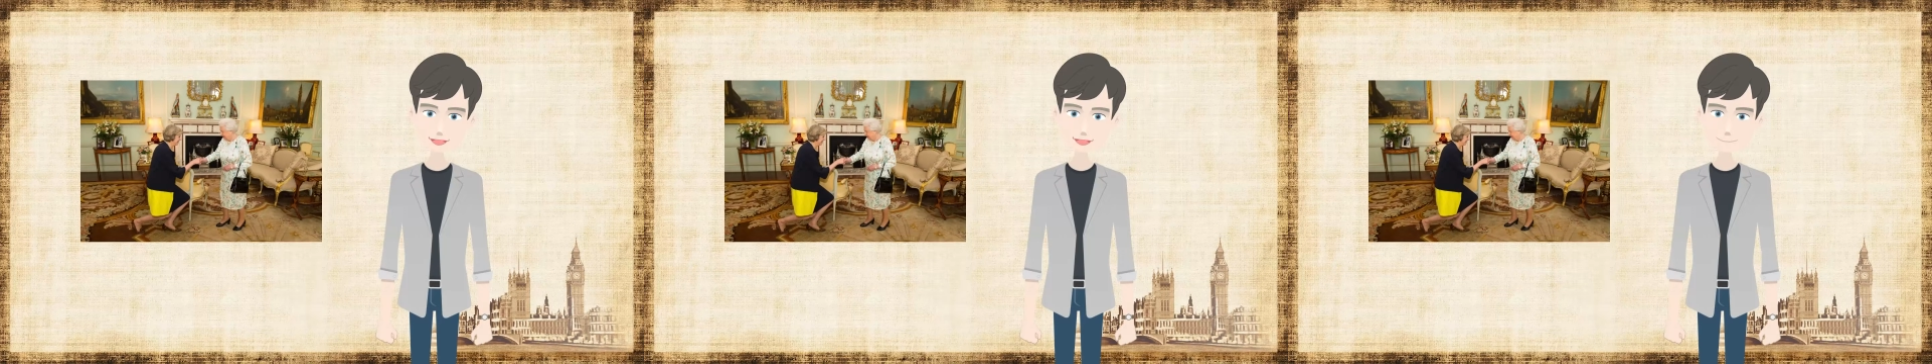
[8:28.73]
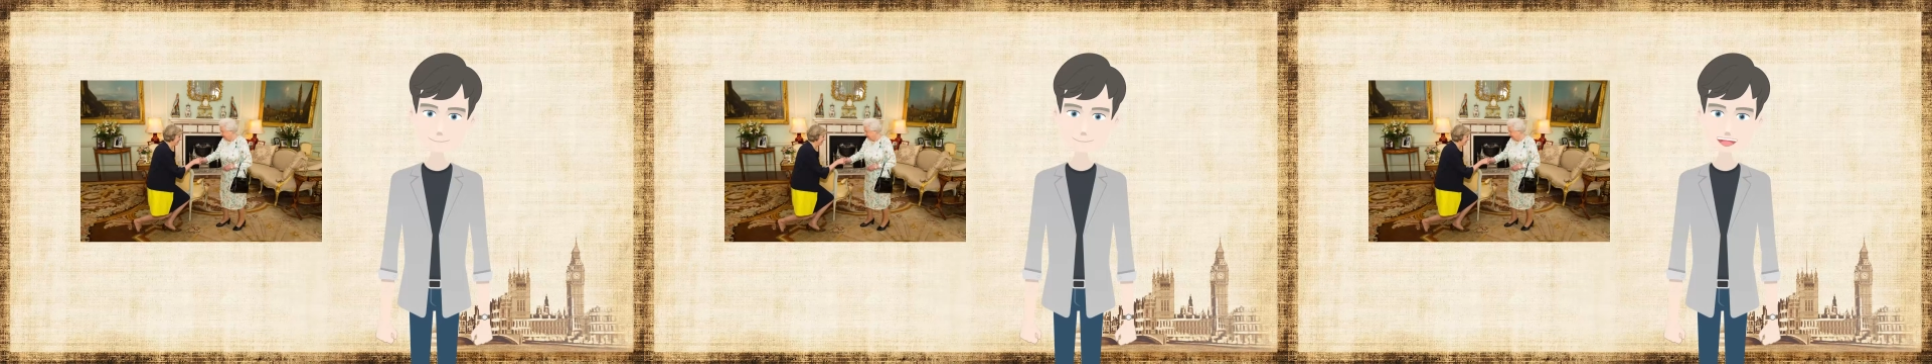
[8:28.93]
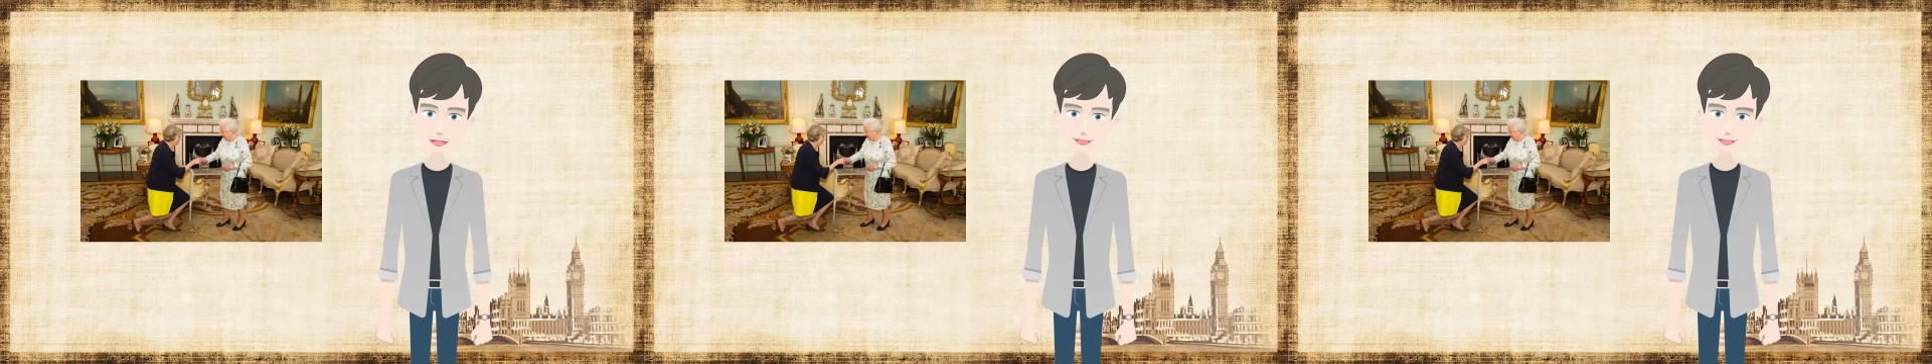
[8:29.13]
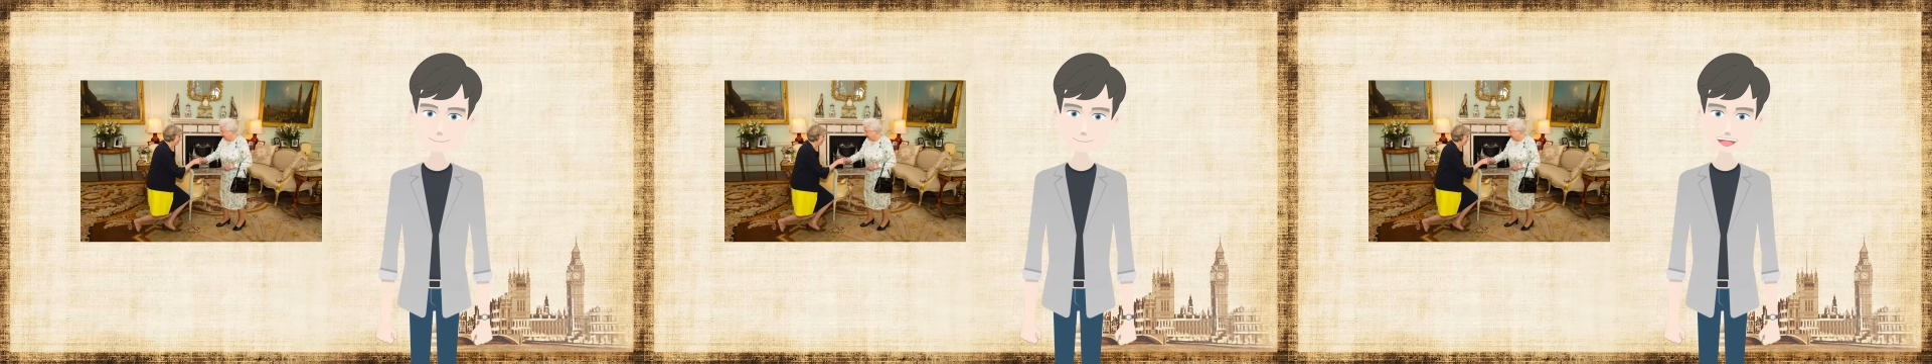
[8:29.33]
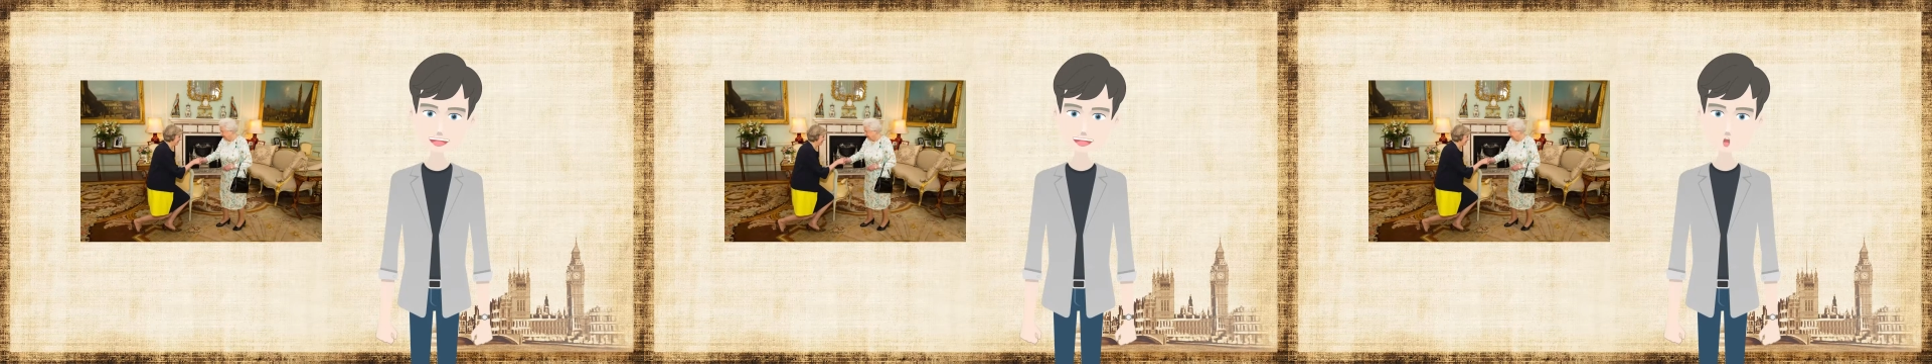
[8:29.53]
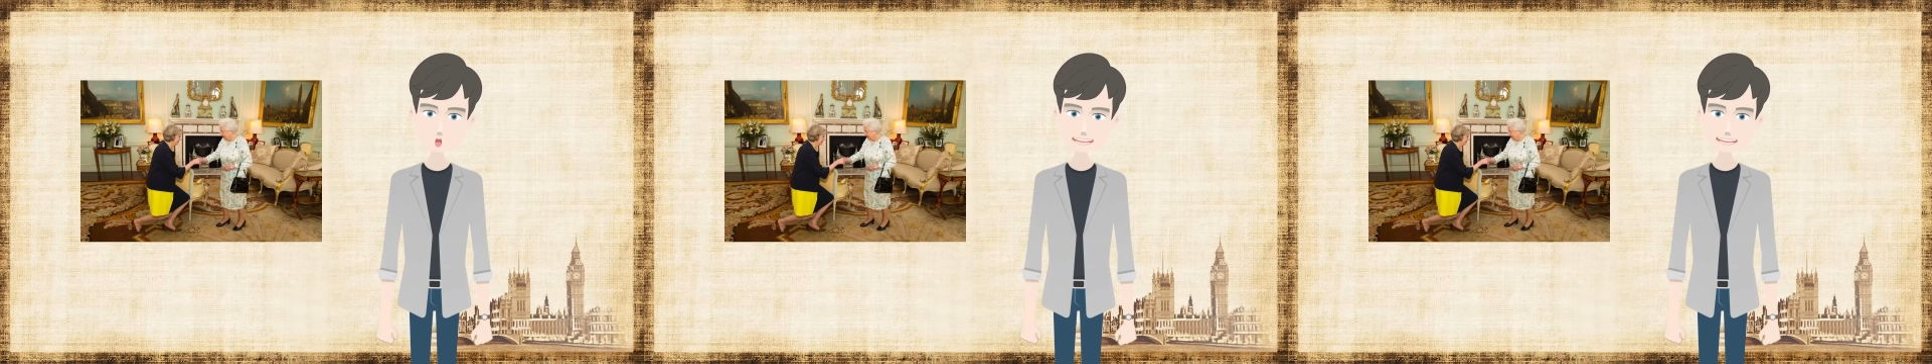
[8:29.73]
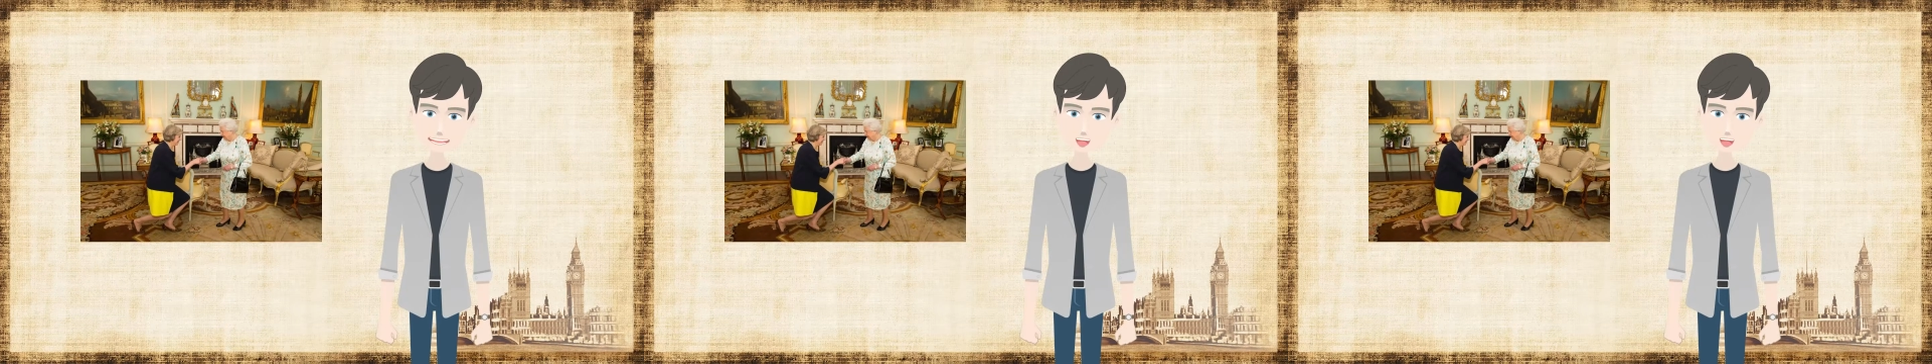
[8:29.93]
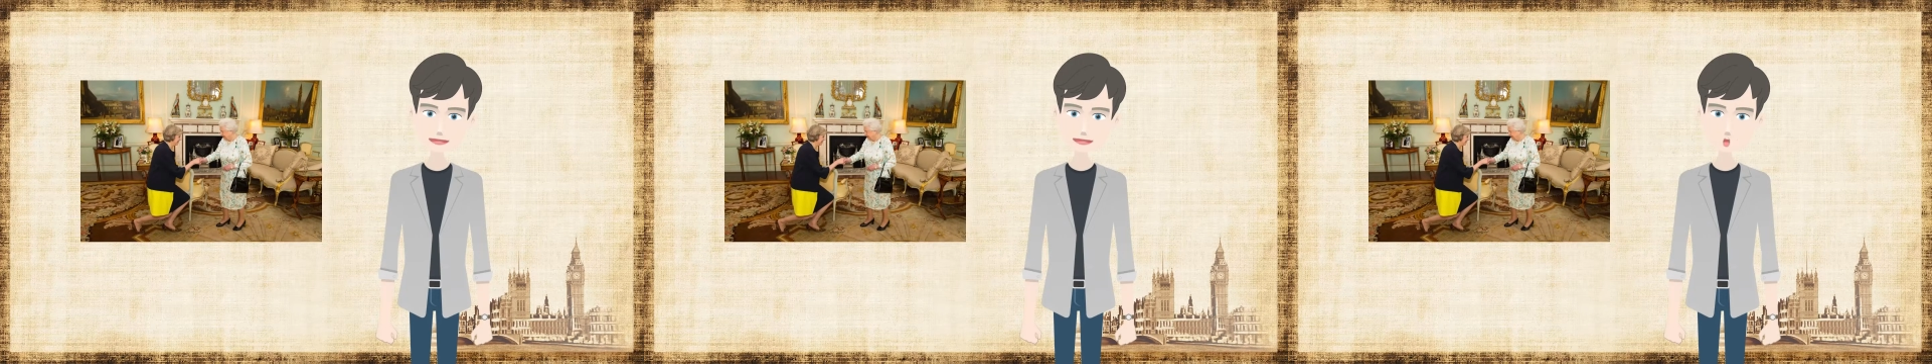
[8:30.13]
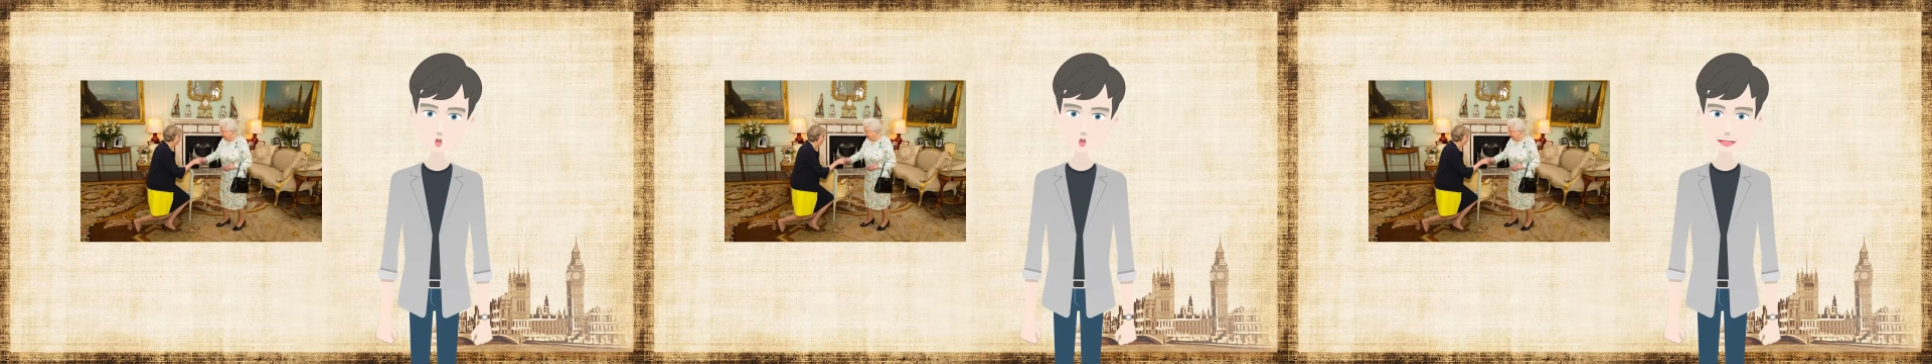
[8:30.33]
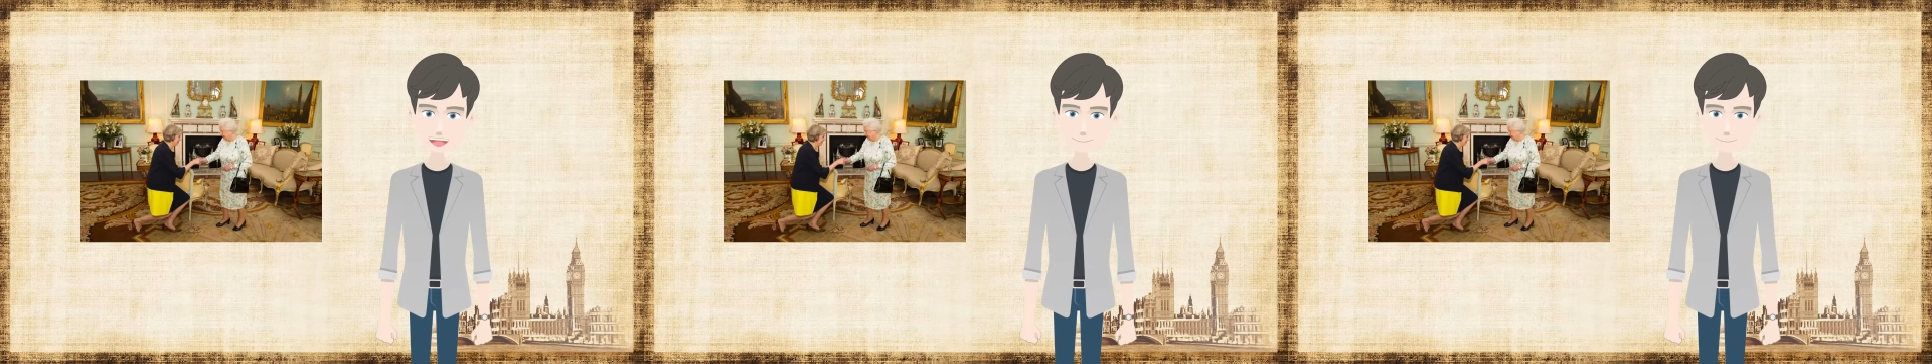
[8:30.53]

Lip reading: privately at Buckingham